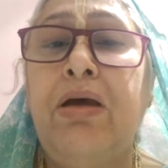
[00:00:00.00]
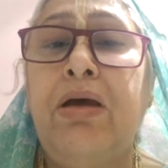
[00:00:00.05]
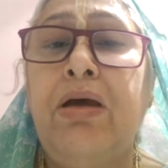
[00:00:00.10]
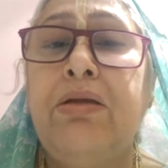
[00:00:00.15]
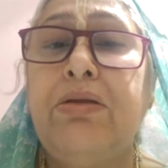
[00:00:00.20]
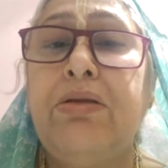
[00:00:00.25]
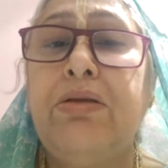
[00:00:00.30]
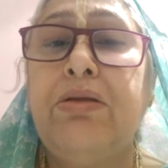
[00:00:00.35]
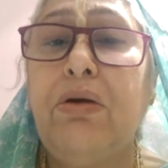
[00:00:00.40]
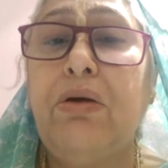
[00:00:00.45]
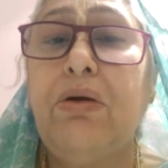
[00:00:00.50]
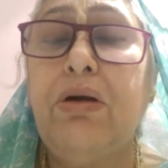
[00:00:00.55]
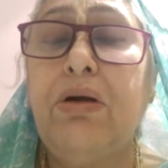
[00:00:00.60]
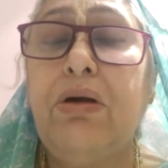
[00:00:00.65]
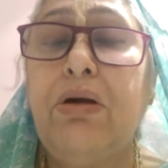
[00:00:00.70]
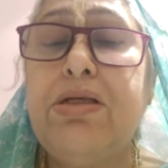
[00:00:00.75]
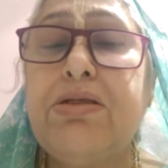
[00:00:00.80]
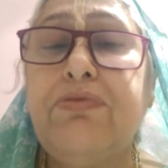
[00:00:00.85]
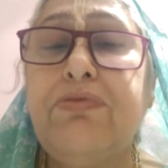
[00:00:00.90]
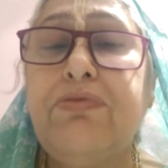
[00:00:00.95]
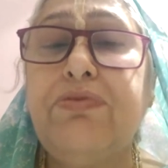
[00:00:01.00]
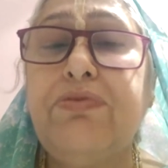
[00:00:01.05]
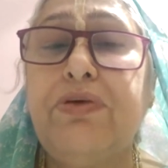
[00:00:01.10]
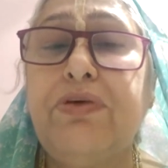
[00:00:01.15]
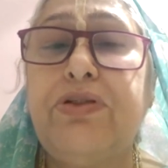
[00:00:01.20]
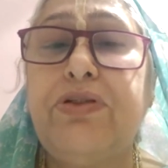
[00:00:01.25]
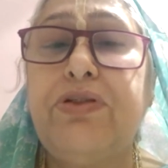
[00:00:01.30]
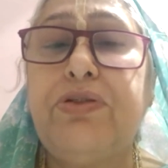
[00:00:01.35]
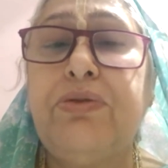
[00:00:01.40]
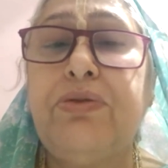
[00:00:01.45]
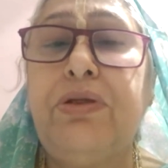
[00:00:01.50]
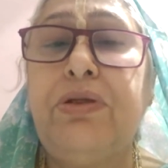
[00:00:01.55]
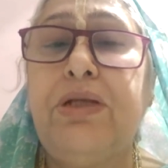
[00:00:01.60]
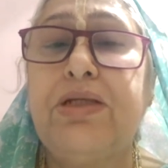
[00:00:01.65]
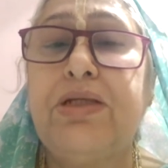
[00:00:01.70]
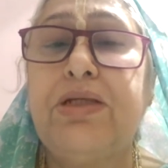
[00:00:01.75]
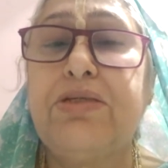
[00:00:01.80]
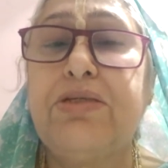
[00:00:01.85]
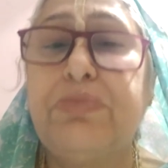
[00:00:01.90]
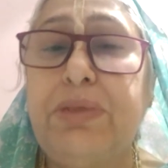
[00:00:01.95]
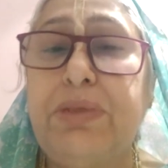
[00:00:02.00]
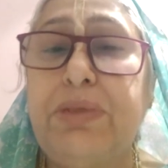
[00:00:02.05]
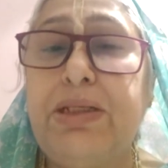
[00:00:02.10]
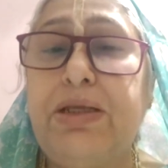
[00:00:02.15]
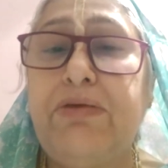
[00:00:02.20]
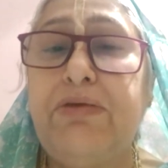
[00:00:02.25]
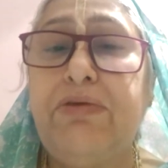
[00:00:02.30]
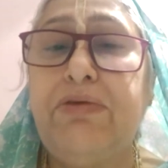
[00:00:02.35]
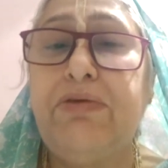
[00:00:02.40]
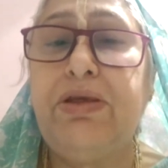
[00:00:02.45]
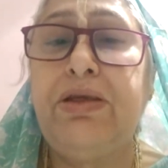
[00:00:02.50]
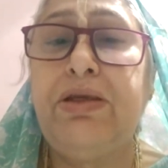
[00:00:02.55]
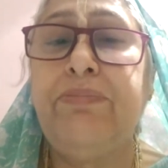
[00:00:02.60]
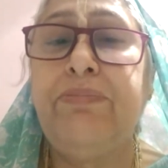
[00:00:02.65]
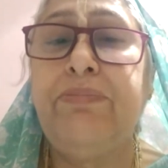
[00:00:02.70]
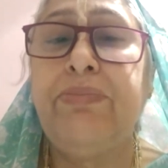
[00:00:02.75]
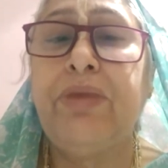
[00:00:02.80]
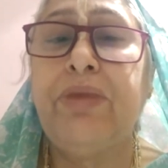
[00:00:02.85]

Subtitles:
The goddess of fortune Lakshmi Devi